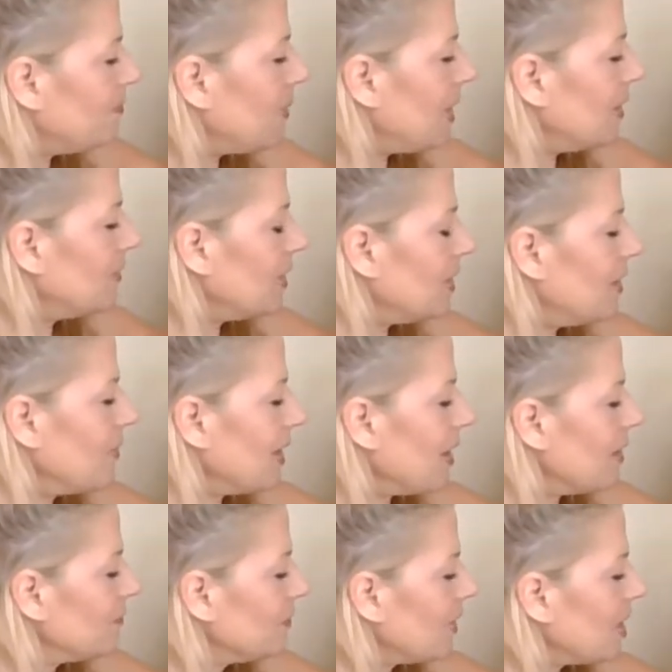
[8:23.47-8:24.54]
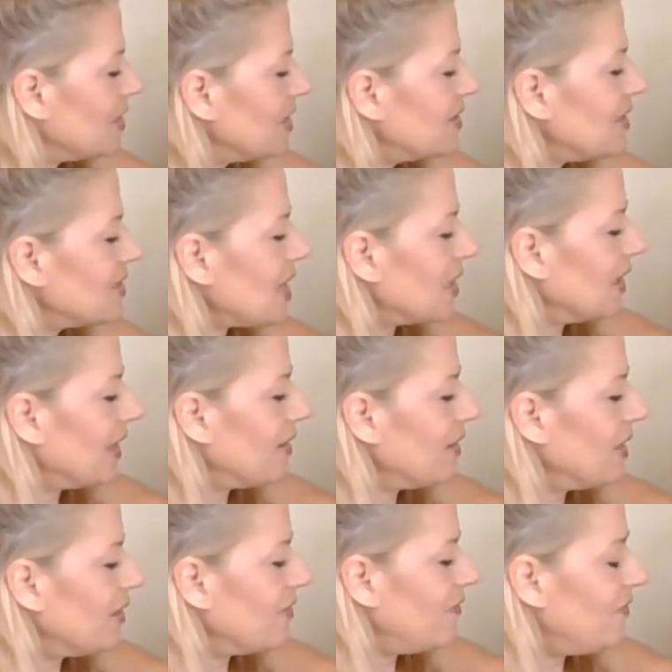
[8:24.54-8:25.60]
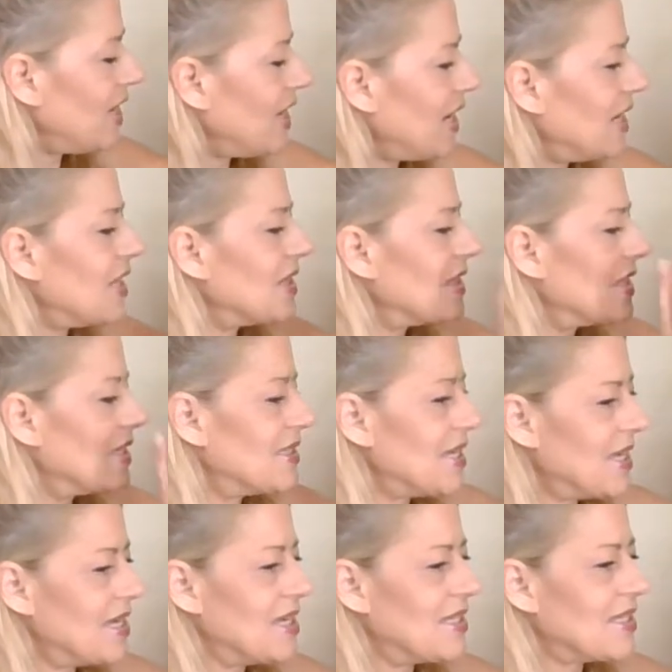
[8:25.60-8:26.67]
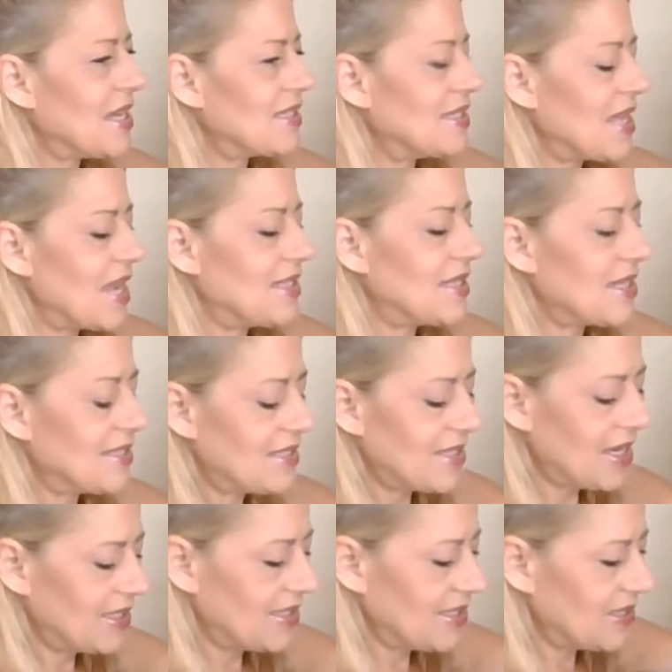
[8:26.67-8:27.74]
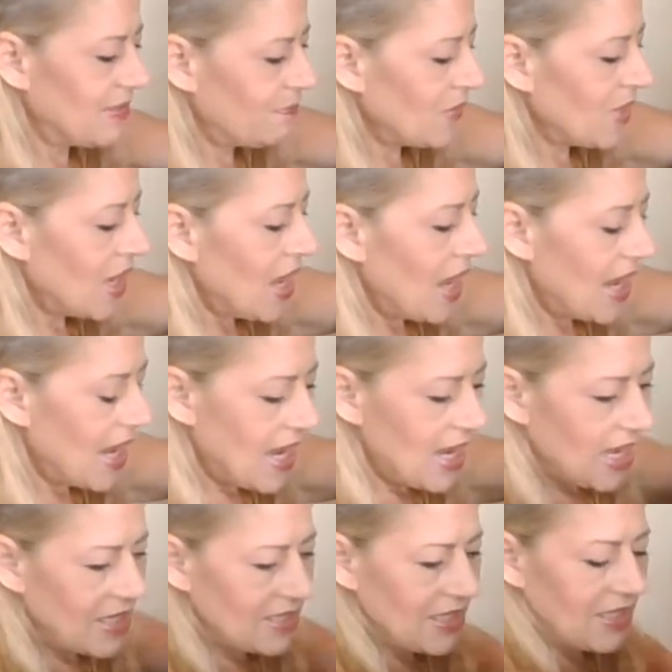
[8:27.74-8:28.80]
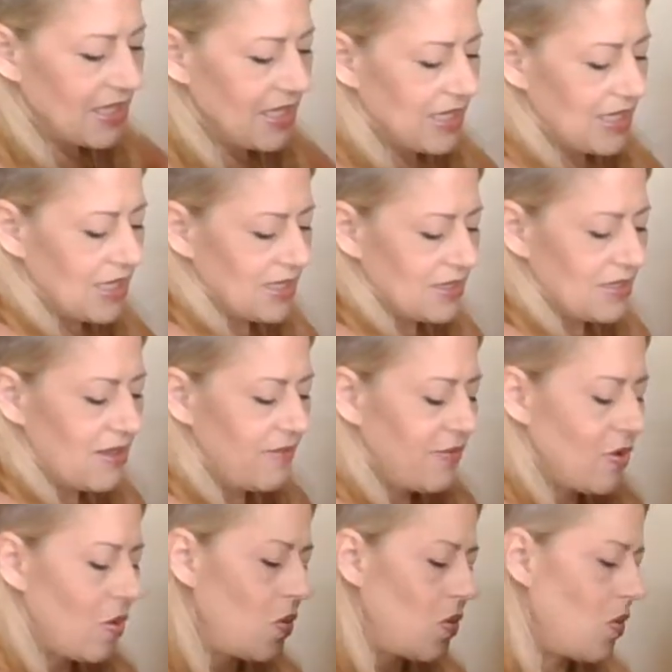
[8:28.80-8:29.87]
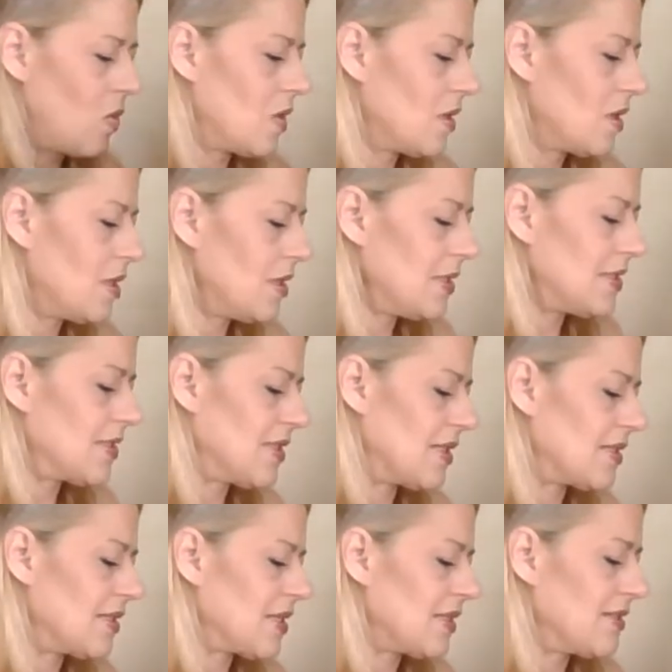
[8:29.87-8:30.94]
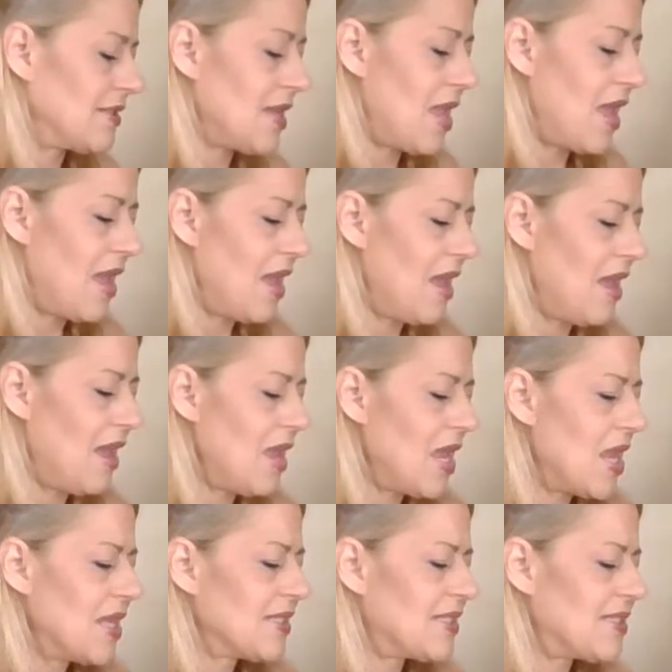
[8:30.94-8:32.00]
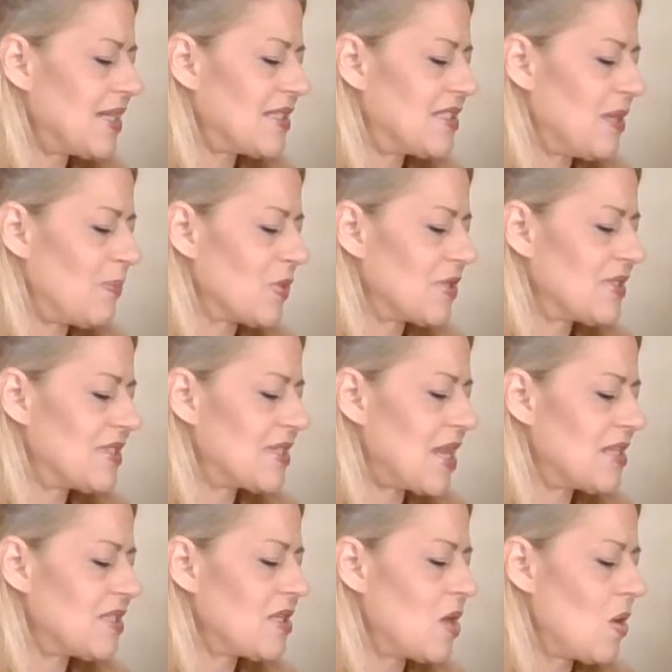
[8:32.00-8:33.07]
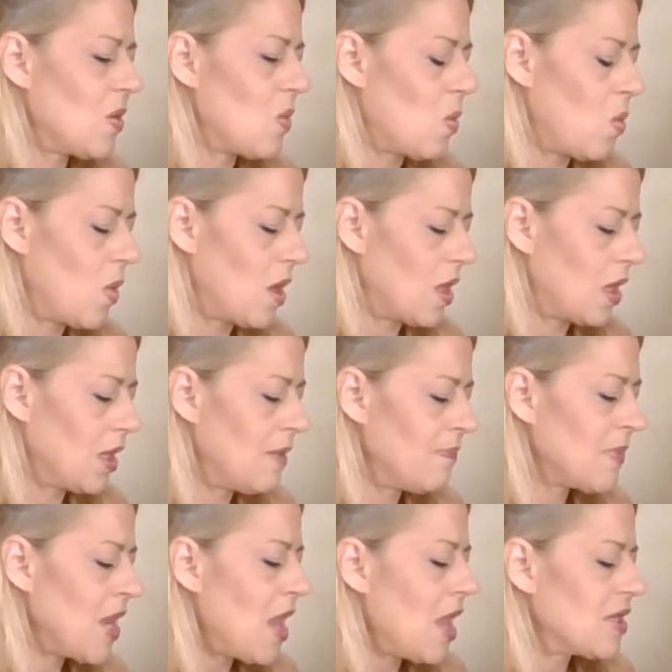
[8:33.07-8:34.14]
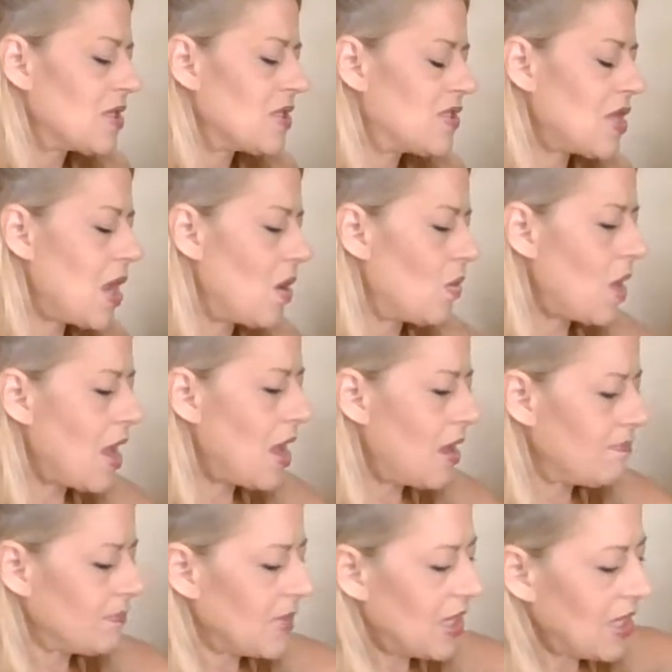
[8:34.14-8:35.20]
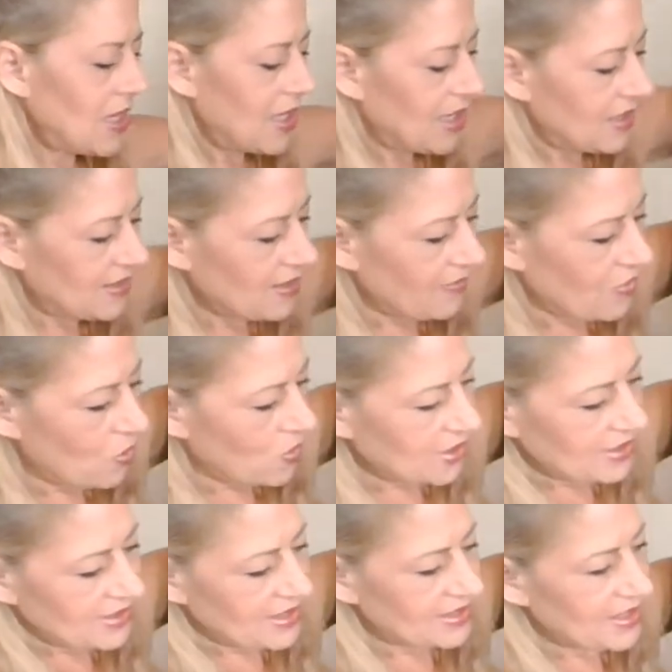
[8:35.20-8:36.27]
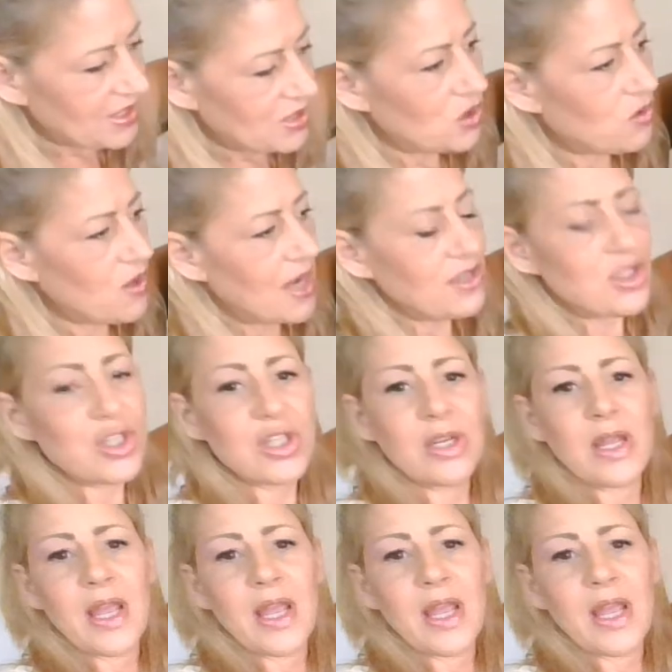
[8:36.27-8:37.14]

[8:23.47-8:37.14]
but here we go. This is Larry Levine. This is a size six. And it is, of course, da da da da, 60% wool. So um, it is, of course, this trench,